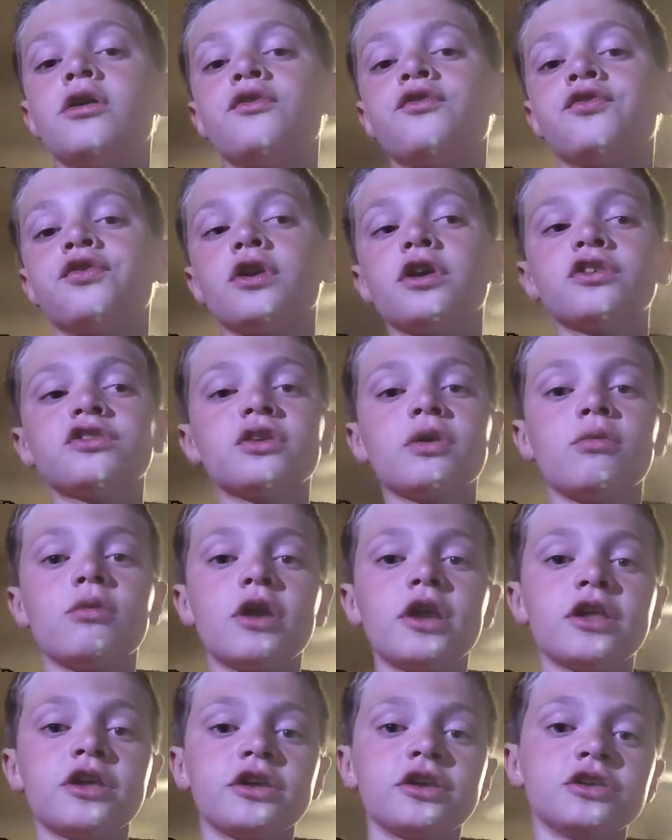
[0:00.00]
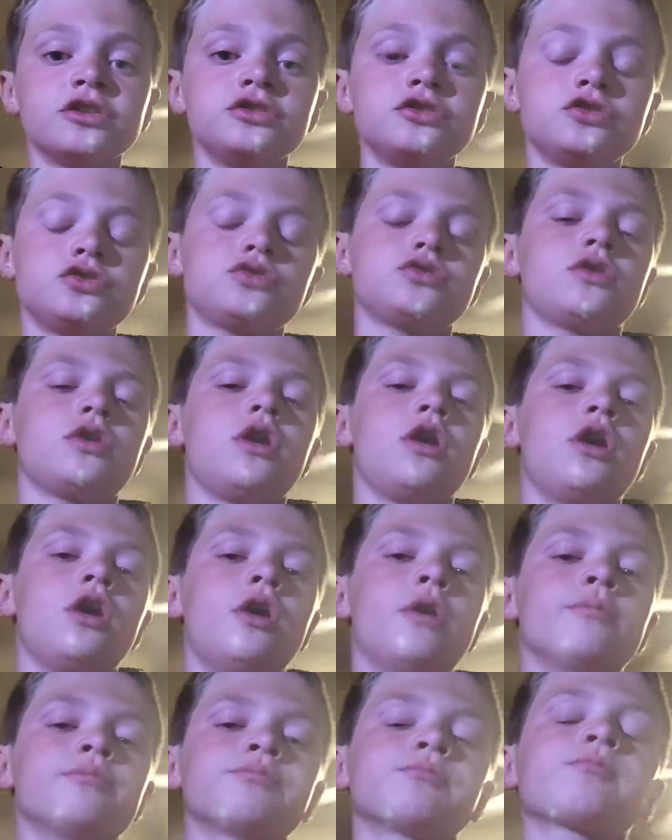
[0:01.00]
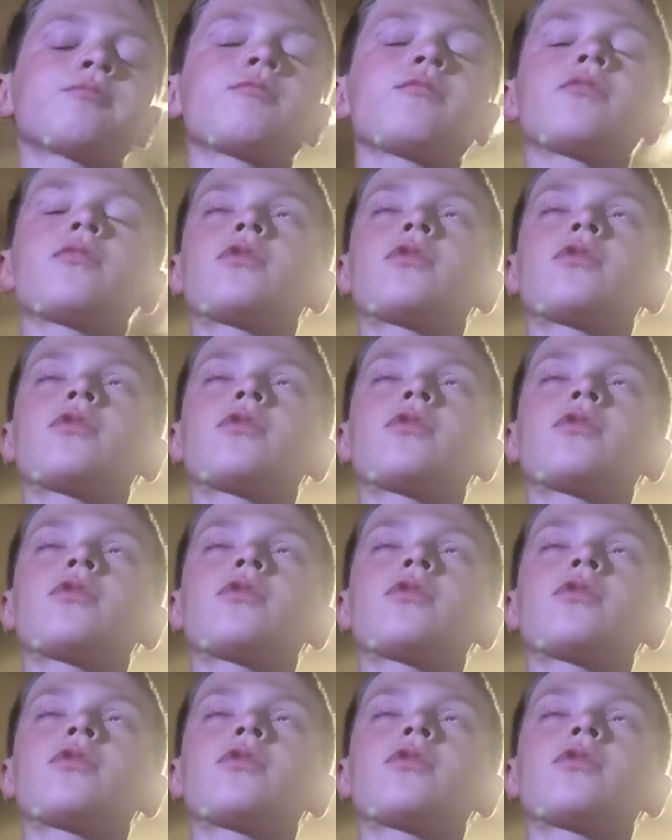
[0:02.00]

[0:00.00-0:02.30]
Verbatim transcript: first I want to, um,